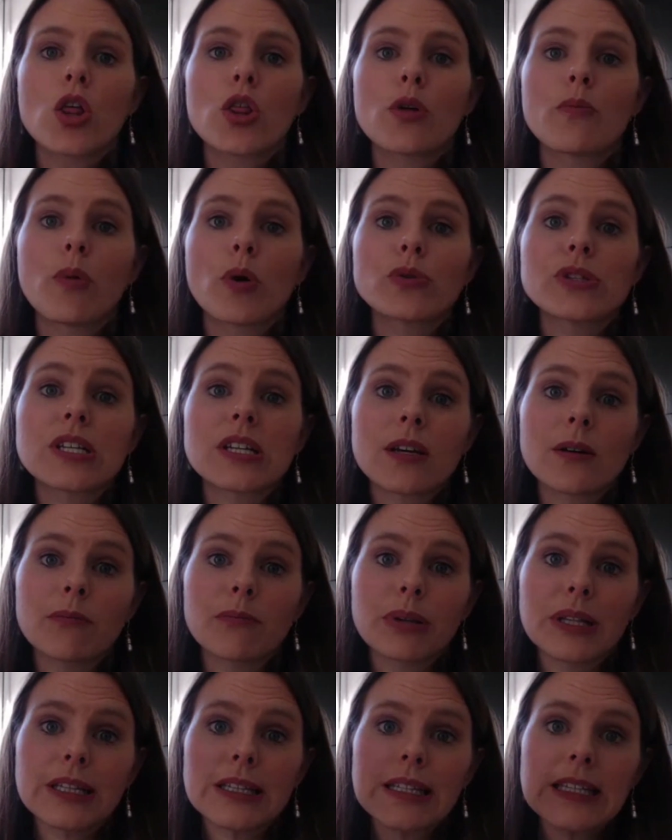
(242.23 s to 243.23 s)
the most
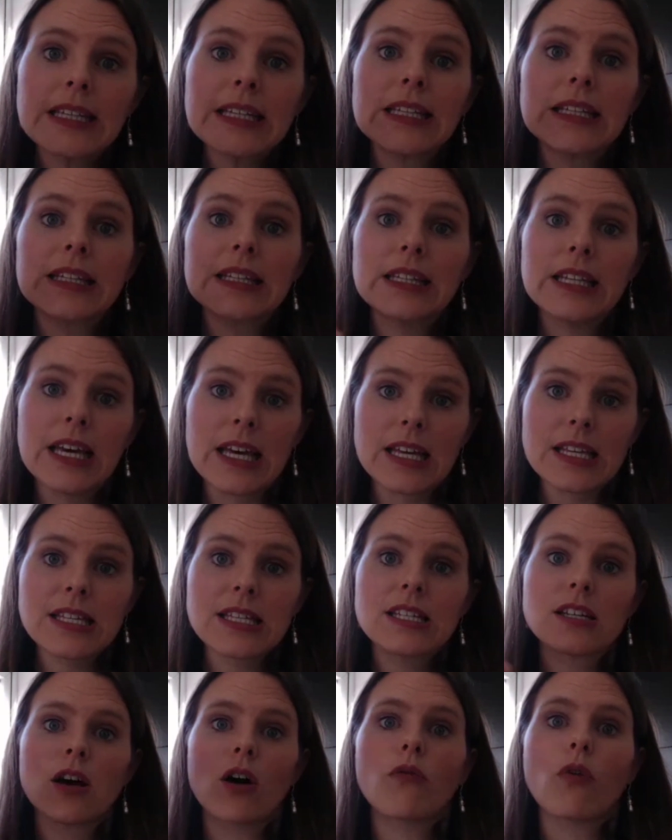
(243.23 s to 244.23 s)
complete
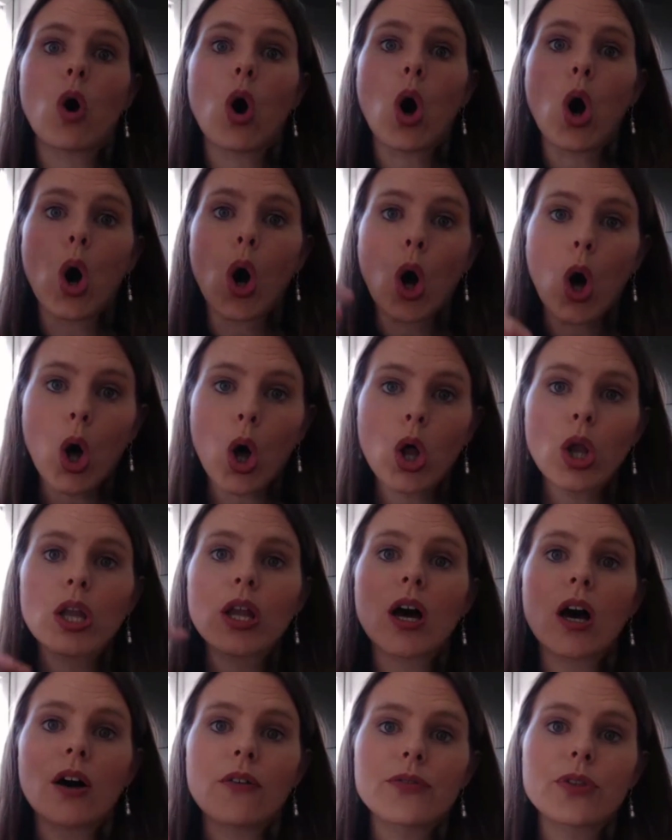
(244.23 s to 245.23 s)
list of
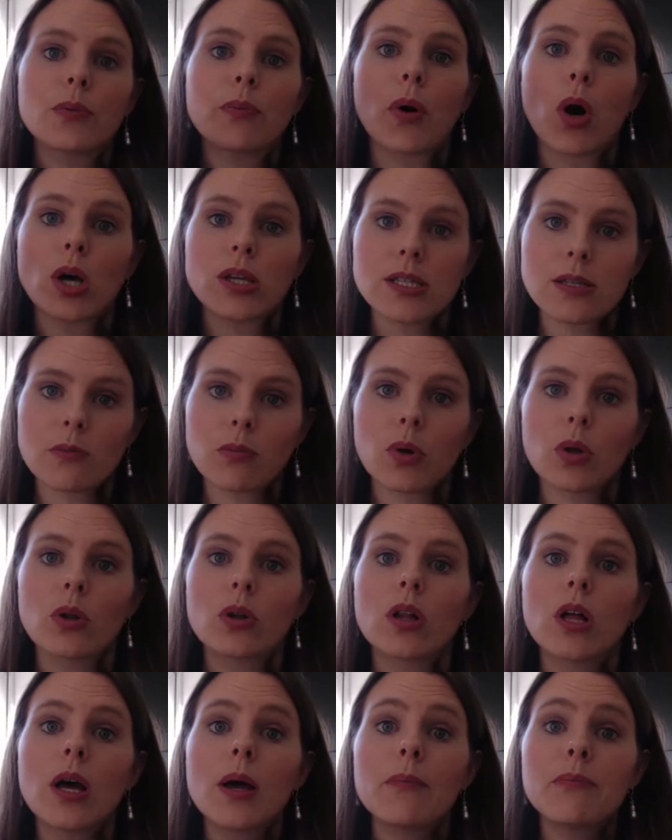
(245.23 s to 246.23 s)
all of the
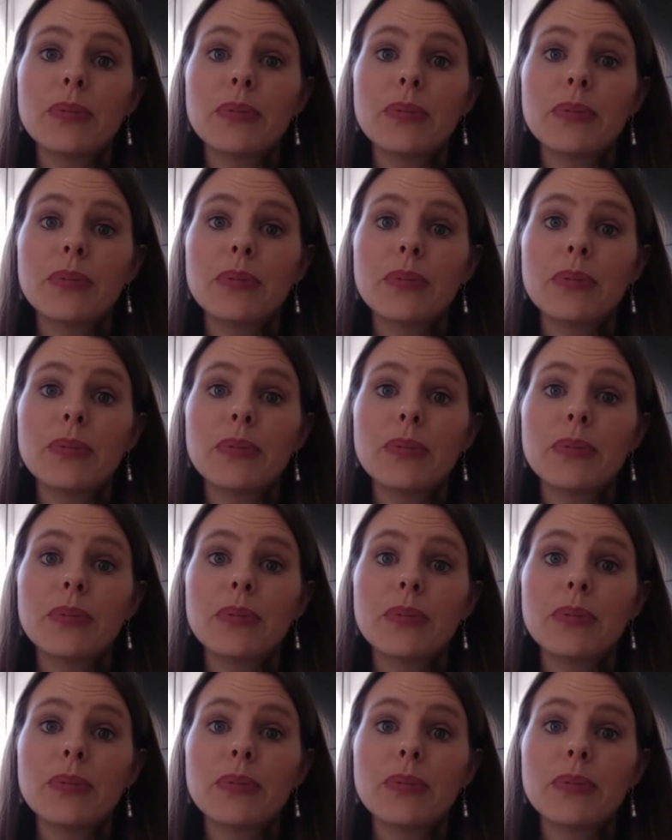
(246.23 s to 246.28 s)
possible